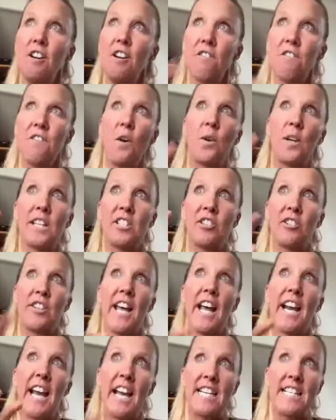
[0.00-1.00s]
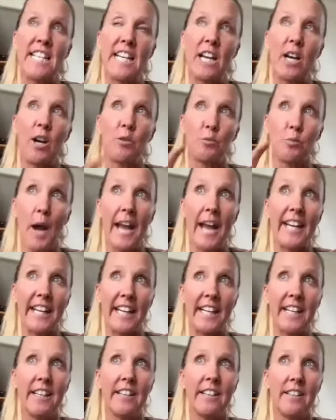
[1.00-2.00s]
focus or that idea
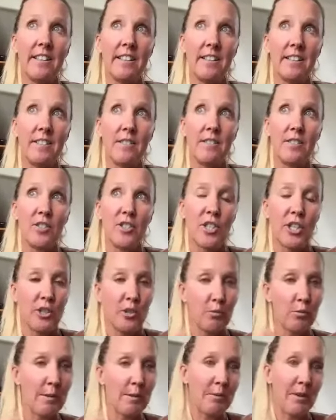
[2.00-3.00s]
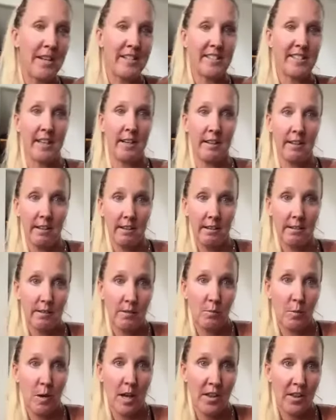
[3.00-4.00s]
ready to replace it with.